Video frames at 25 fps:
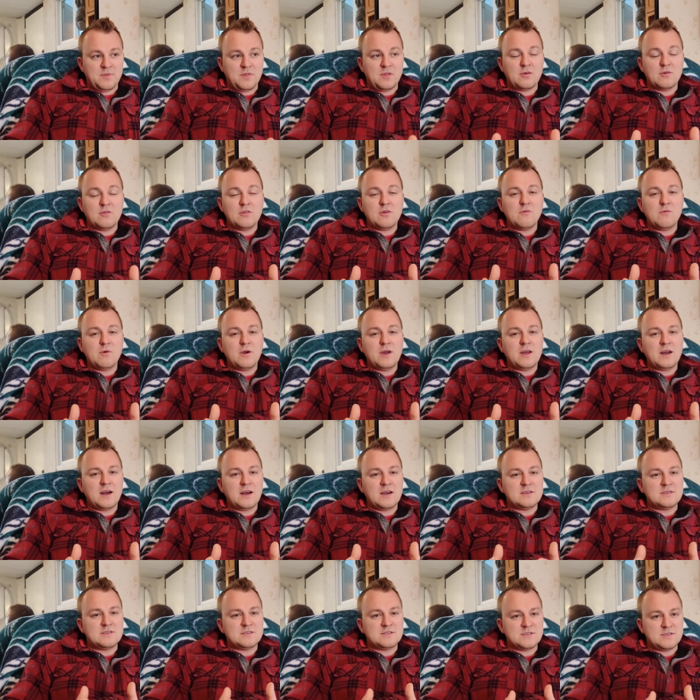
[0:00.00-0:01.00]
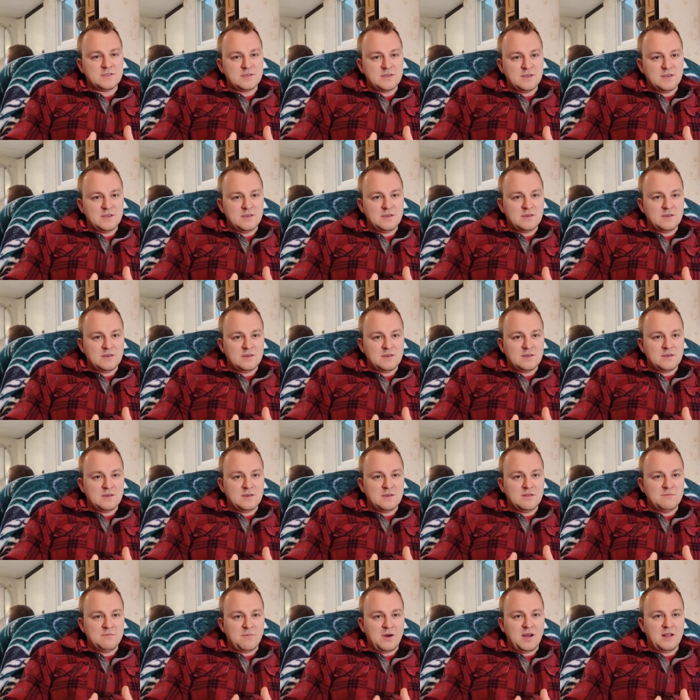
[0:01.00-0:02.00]
The only way I see
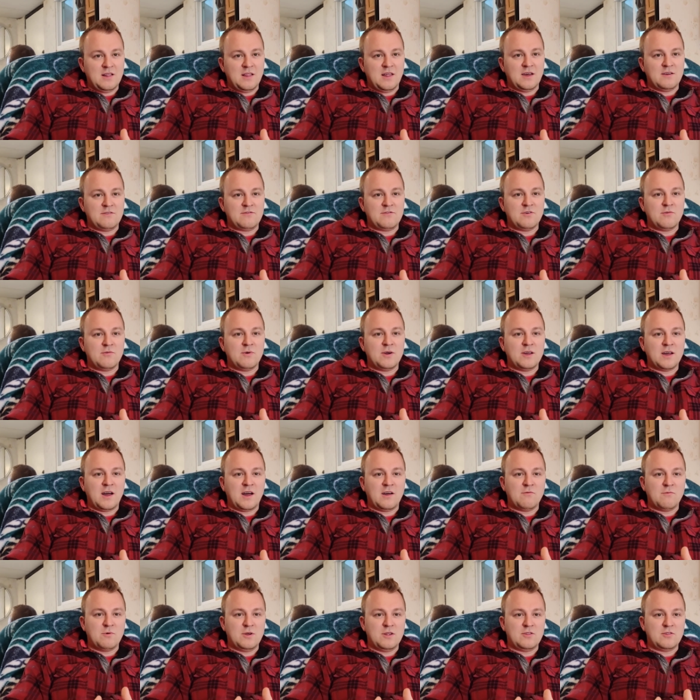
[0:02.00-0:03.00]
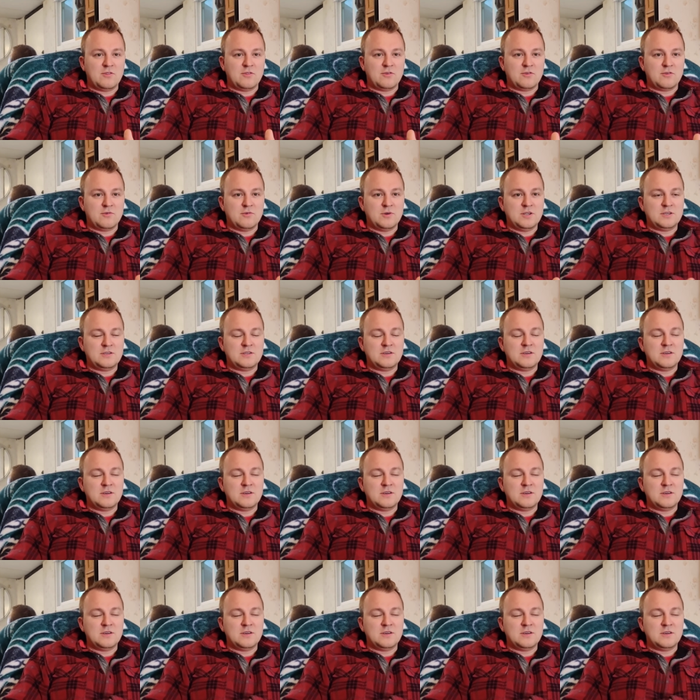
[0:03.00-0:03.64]
in my life, the way I went through it.